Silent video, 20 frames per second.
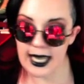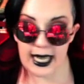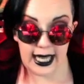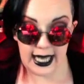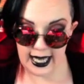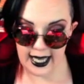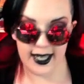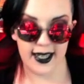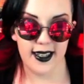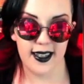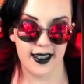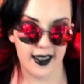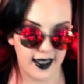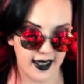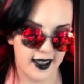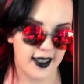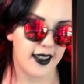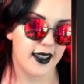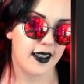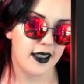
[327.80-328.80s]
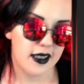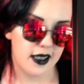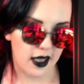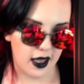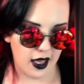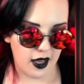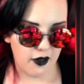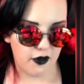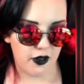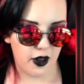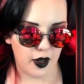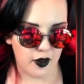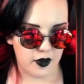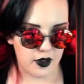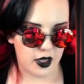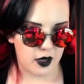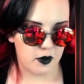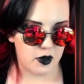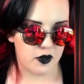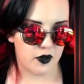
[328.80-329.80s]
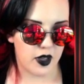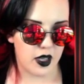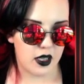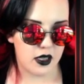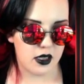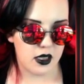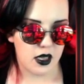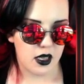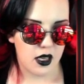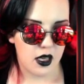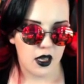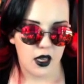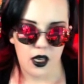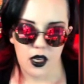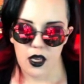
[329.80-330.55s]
it in. Say that 5 times fast.